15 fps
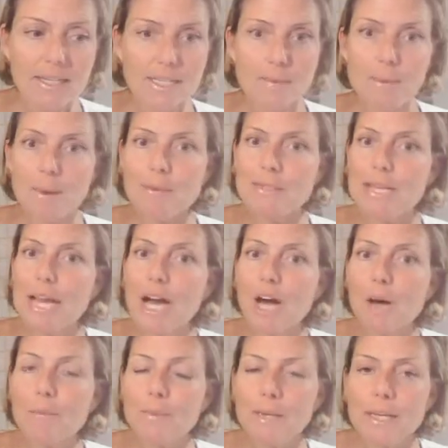to be able to
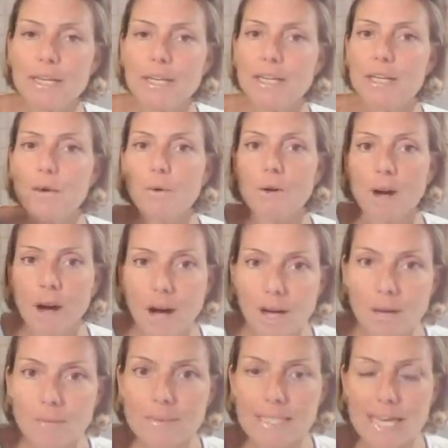help,
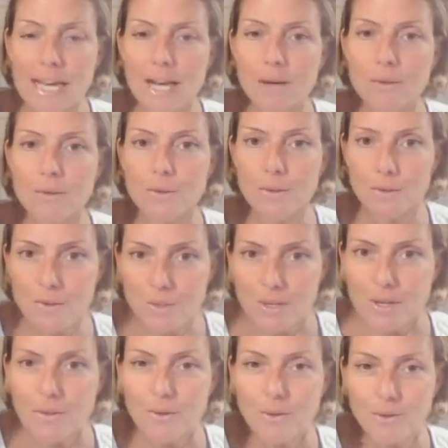calm down those
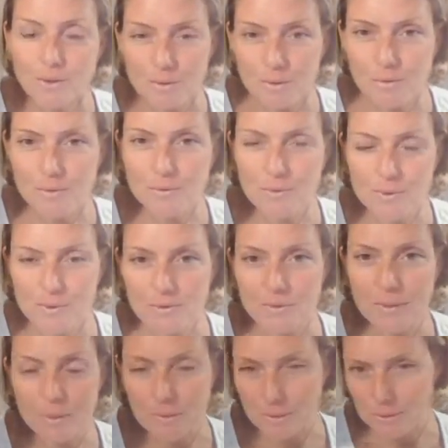
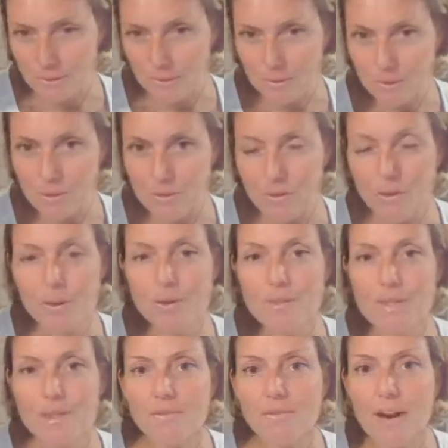nerves
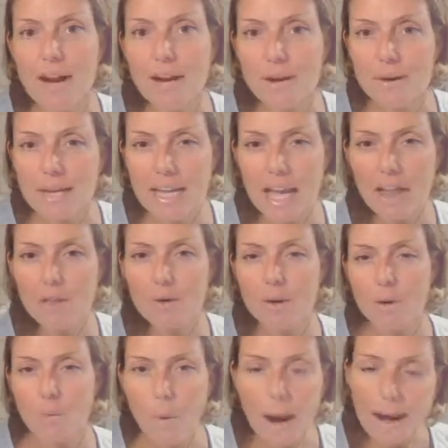that fire together
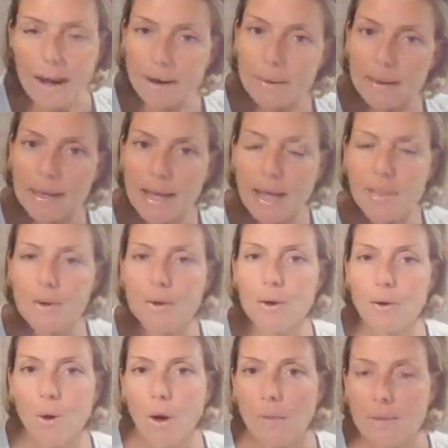and wire together
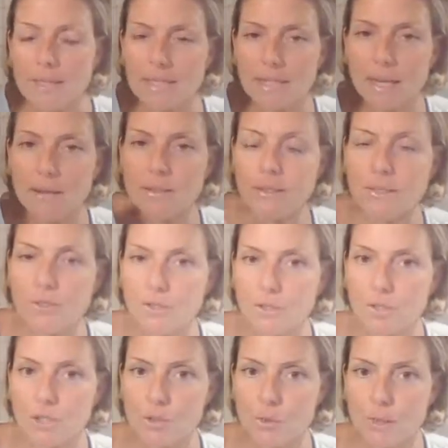and all the cells and
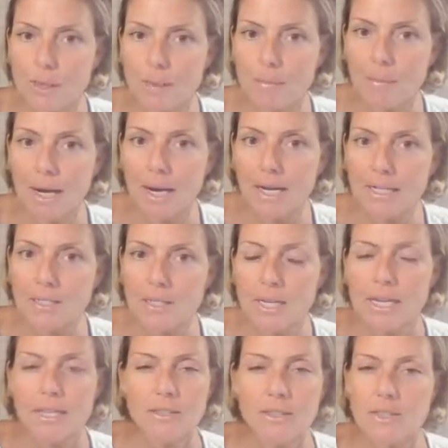circuitry in the mind
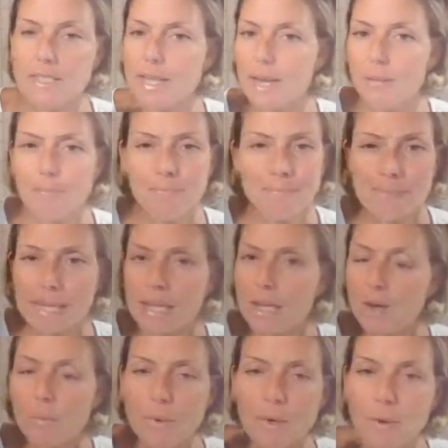to say,
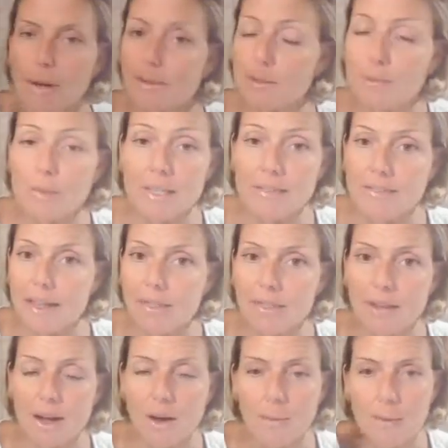we don't have to believe that
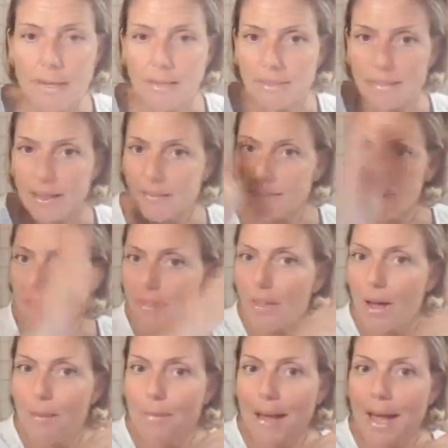thought. We can let that
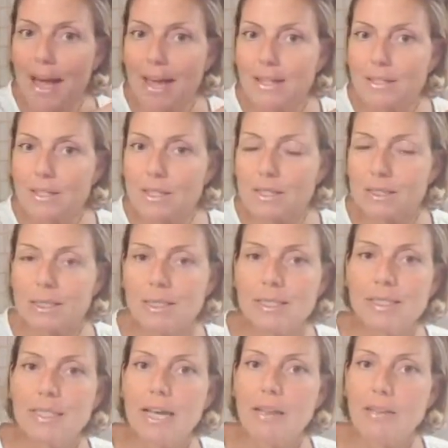thought pass,
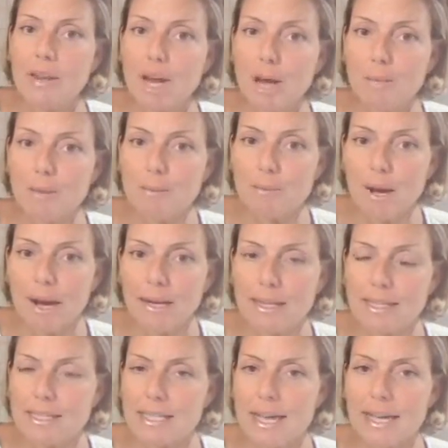and then help the body
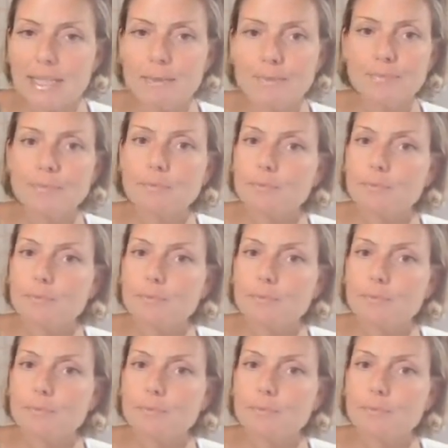say,